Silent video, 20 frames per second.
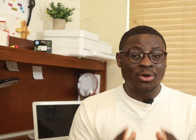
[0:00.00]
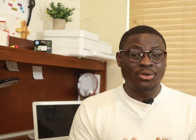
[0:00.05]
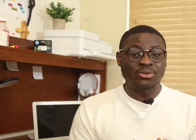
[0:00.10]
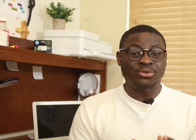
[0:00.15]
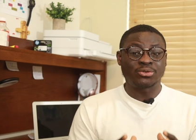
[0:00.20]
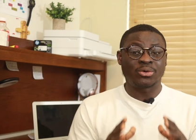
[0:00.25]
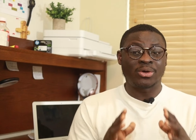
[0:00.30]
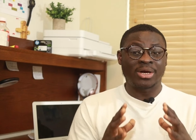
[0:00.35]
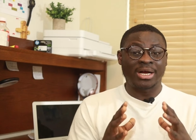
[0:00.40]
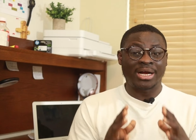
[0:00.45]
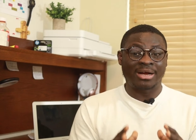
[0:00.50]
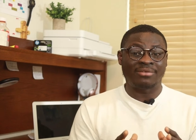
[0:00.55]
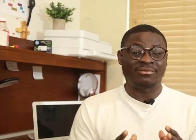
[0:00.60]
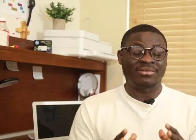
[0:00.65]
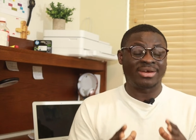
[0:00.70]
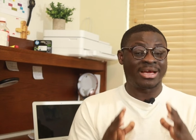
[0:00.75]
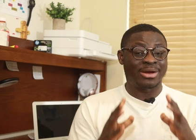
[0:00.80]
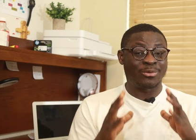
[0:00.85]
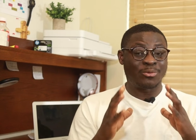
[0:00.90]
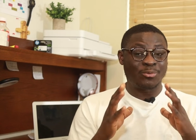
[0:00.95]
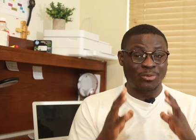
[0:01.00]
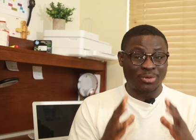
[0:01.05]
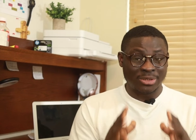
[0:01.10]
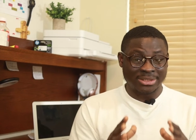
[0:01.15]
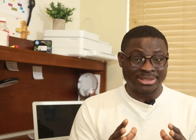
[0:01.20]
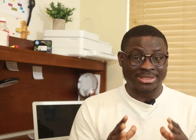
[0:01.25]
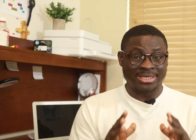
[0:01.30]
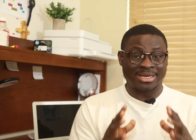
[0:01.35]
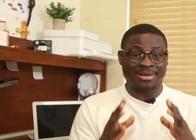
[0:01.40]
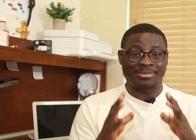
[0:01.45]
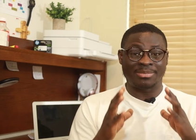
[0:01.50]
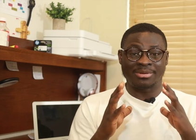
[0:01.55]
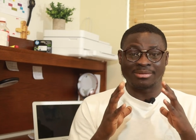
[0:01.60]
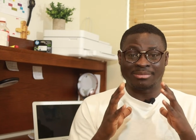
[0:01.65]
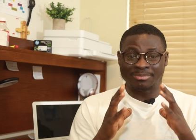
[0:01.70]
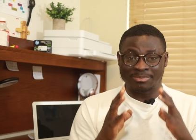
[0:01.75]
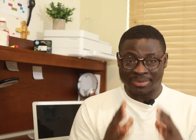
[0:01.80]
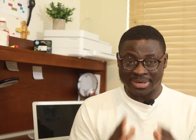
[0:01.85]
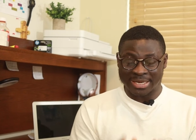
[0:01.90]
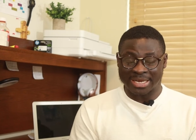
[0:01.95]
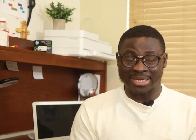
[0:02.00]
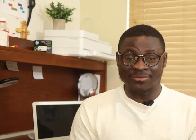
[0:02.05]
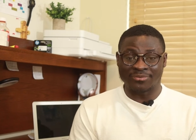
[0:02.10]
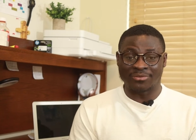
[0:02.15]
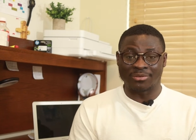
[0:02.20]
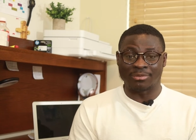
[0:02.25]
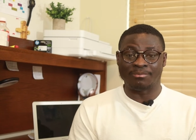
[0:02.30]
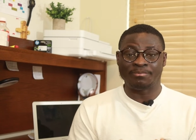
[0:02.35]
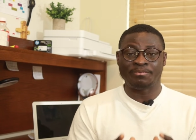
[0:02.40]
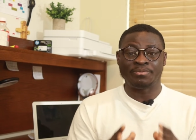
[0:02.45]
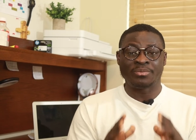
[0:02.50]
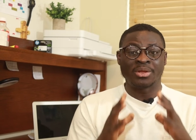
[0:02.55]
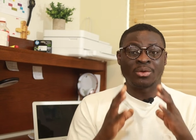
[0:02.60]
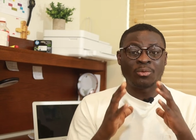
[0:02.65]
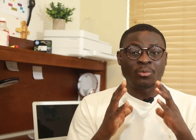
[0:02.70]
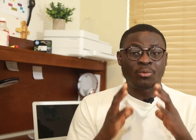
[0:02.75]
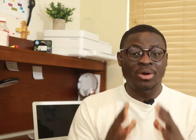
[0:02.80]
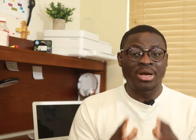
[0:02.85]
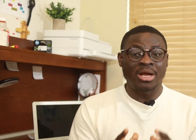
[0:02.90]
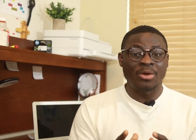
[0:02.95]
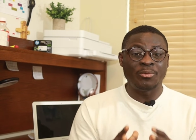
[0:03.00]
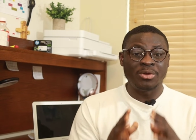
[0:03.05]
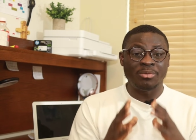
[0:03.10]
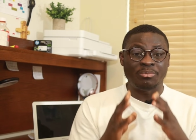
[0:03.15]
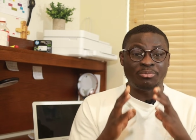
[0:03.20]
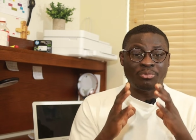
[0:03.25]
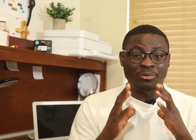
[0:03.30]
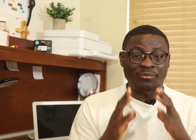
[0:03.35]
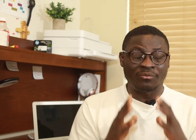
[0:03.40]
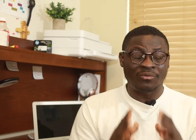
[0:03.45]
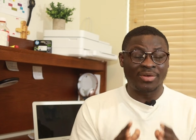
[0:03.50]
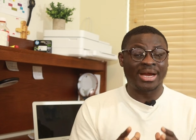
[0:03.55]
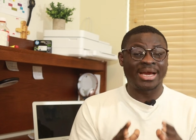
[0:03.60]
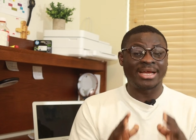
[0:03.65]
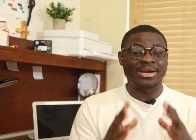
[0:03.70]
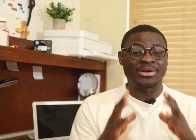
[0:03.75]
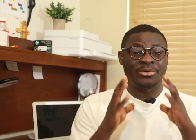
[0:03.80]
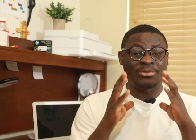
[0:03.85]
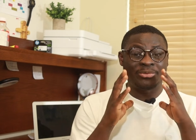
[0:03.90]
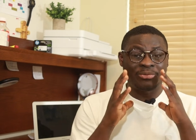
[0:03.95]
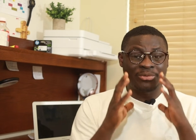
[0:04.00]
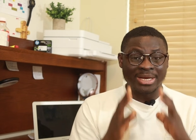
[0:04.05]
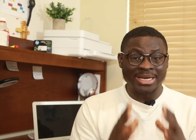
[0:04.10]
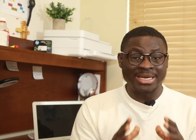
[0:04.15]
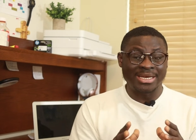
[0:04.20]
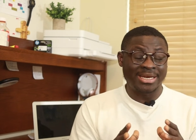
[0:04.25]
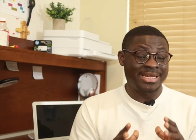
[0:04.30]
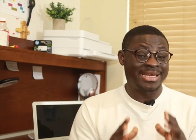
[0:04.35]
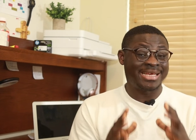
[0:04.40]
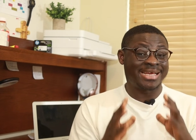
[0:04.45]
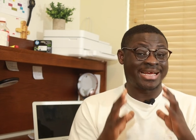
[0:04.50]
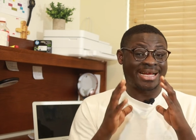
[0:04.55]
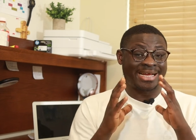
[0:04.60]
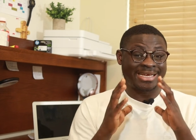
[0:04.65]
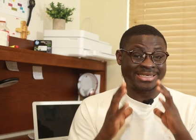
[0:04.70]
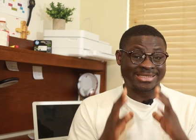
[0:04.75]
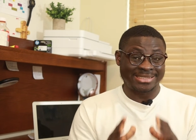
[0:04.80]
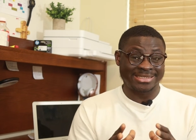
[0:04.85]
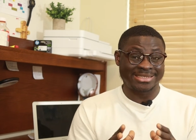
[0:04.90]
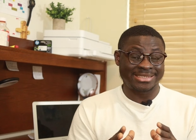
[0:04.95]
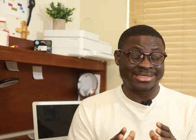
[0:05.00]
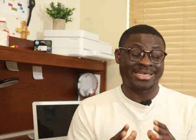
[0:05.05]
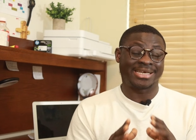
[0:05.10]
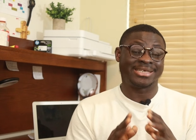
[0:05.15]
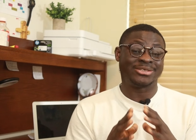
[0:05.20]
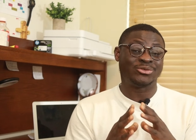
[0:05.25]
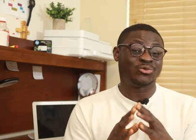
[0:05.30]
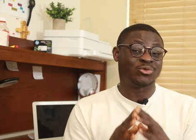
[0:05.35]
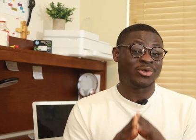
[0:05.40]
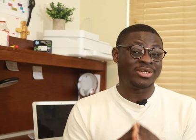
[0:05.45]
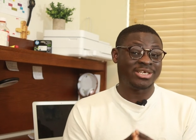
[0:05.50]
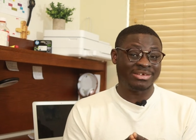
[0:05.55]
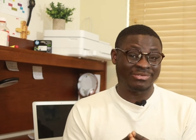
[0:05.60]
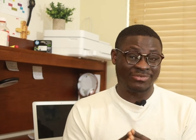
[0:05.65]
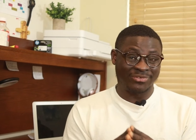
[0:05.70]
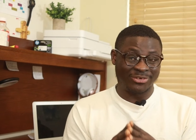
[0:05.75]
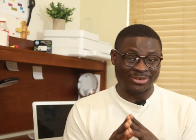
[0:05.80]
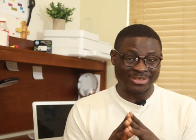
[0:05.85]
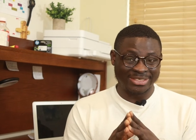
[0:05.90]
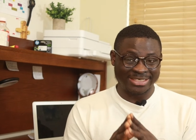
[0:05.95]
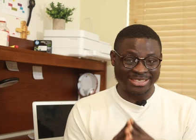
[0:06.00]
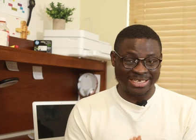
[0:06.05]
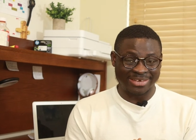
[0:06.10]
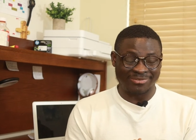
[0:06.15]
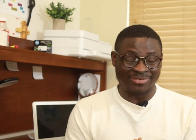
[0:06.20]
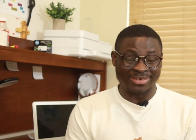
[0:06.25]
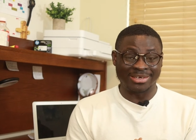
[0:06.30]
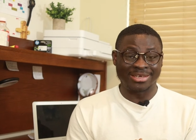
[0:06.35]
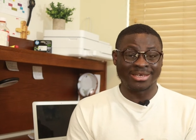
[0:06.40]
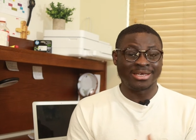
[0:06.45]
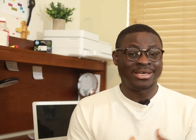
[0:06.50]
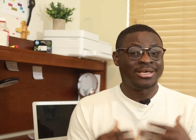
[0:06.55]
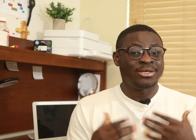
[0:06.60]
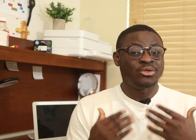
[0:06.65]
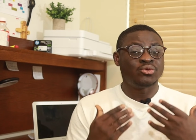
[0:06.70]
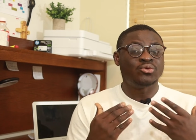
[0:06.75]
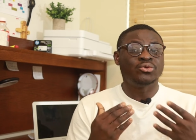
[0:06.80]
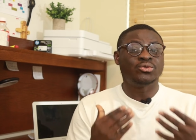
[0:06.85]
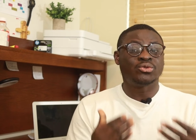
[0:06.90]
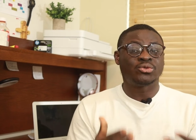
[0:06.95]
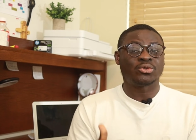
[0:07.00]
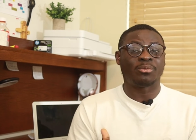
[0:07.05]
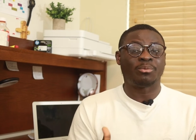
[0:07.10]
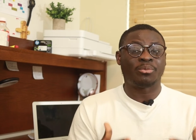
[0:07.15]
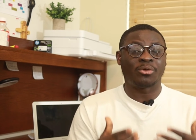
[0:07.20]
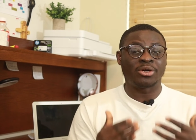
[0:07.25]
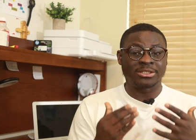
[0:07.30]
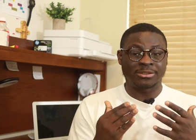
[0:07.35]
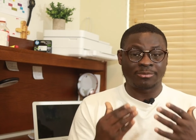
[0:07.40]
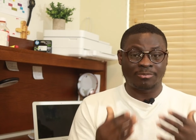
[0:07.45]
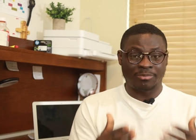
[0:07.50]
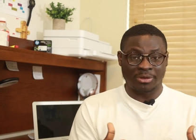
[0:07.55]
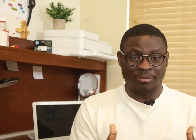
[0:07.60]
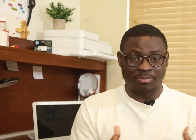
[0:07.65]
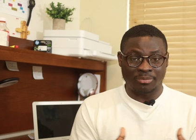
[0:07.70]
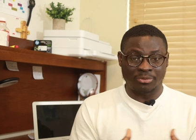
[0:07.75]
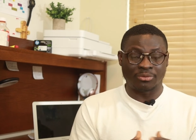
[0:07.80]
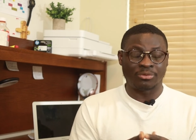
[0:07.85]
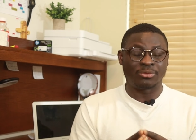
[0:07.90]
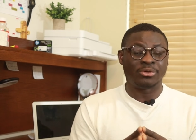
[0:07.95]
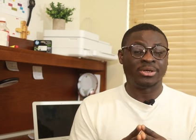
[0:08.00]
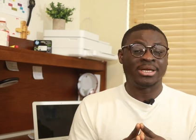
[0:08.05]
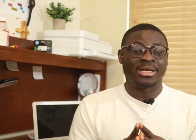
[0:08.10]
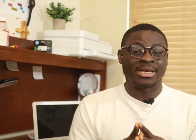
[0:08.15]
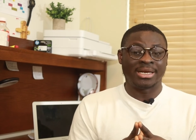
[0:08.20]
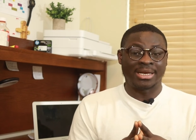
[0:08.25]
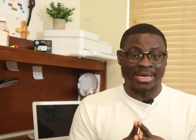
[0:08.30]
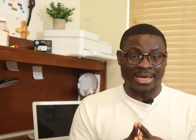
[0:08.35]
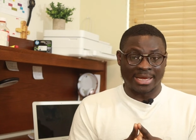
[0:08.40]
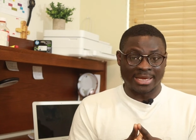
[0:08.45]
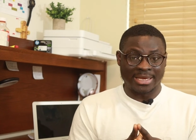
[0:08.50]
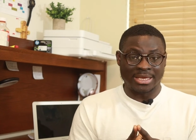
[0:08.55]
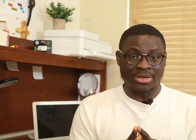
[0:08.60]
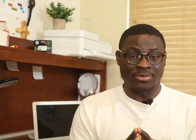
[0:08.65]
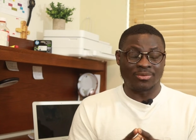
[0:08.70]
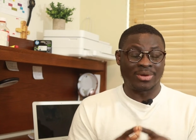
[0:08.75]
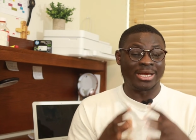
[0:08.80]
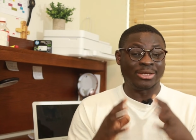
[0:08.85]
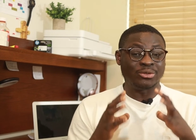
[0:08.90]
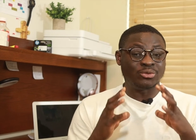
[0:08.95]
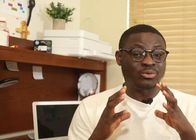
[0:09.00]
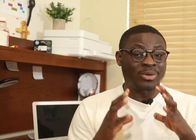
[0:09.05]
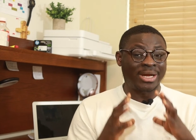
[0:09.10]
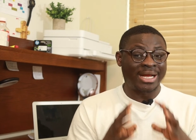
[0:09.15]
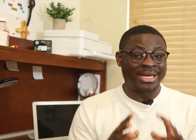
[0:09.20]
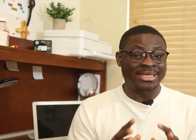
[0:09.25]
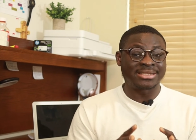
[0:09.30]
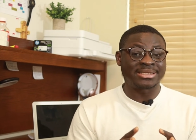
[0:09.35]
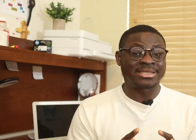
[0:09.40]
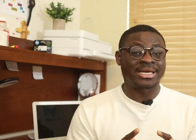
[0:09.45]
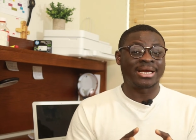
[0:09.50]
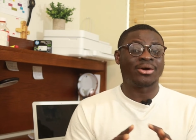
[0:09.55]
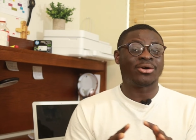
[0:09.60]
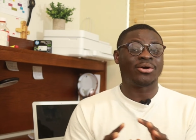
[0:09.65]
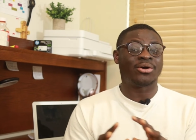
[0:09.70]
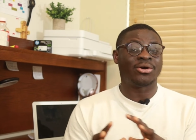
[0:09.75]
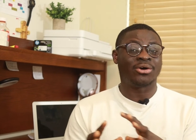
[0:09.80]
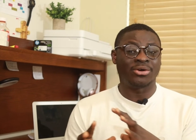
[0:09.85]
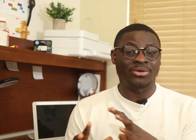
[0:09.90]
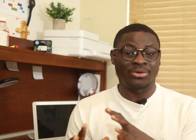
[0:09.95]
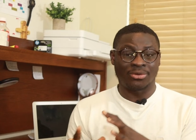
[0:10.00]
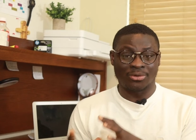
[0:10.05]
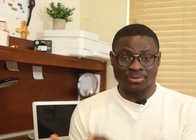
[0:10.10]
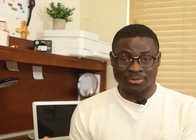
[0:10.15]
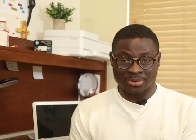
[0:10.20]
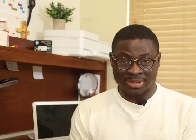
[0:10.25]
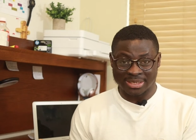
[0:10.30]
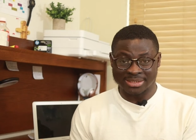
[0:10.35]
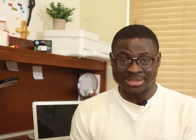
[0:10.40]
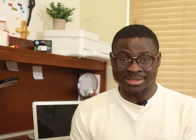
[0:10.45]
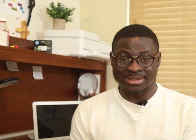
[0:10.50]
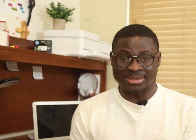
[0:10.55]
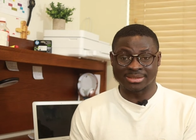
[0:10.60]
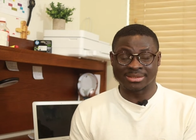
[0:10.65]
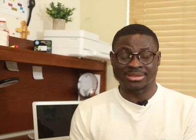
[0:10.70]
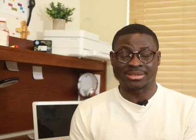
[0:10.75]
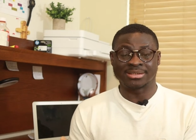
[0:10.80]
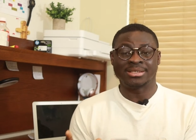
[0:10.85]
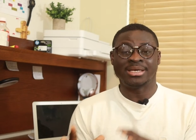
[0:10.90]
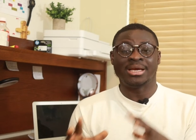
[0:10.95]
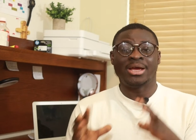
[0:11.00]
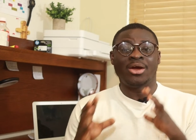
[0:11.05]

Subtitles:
also have a WhatsApp platform where we provide readily assistance 24/7 to support people like you and to answer all your questions.